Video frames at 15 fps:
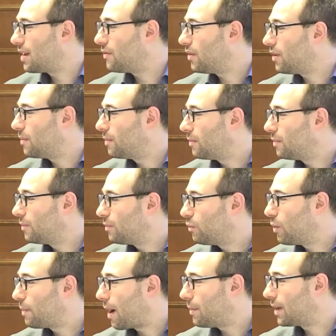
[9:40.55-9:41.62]
at the
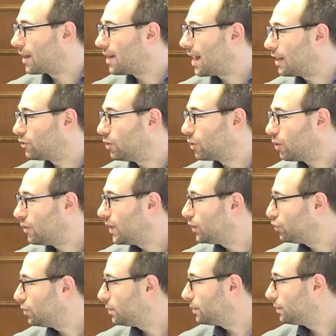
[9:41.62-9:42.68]
Republican National
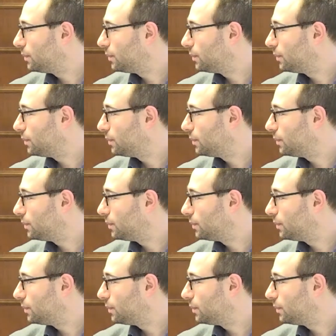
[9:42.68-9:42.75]
Convention.